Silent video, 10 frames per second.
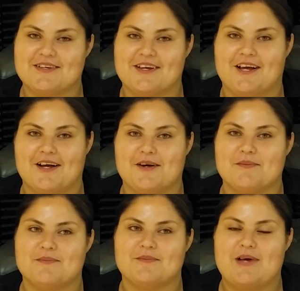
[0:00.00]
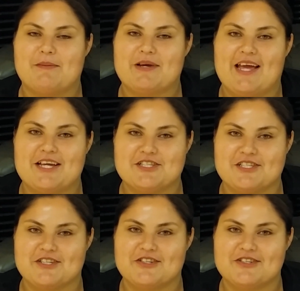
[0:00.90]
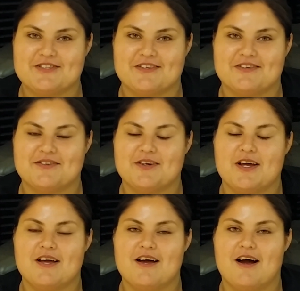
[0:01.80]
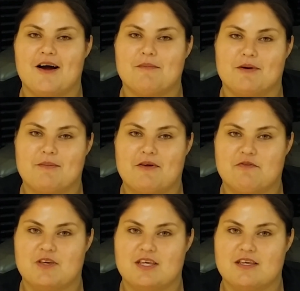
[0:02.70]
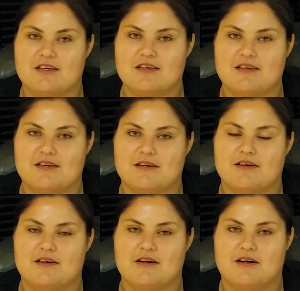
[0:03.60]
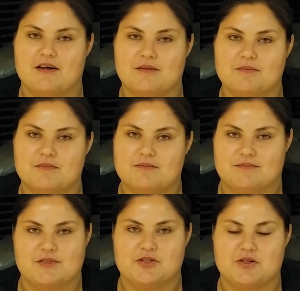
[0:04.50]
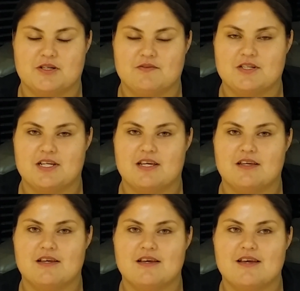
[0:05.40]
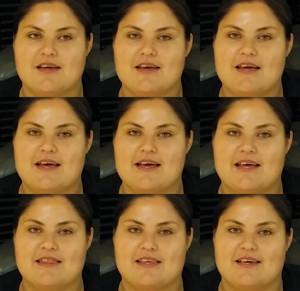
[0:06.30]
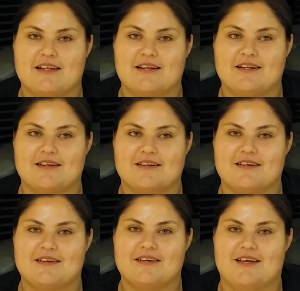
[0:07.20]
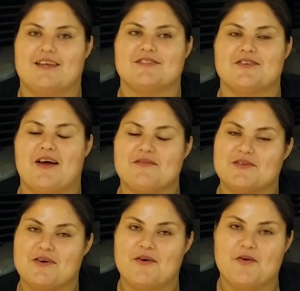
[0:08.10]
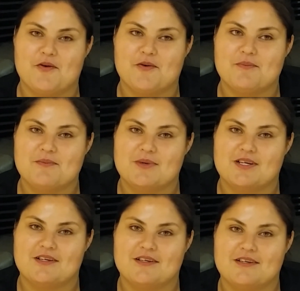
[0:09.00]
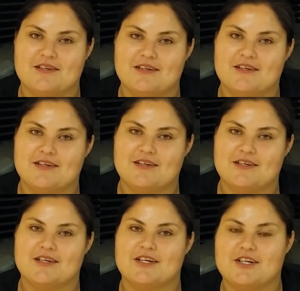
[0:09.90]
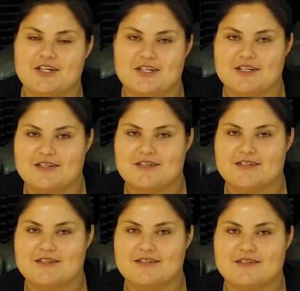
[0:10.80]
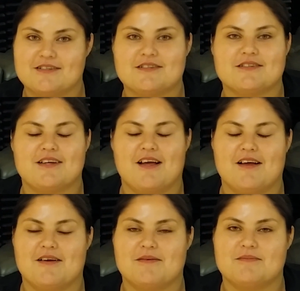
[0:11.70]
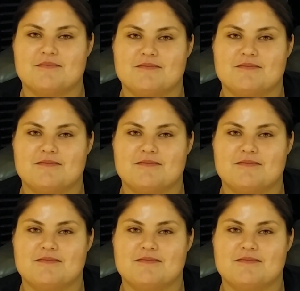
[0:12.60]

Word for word: Um, I'm a cashier, so I'm on my feet um, majority of the day, and then I still have to go home, cook, um,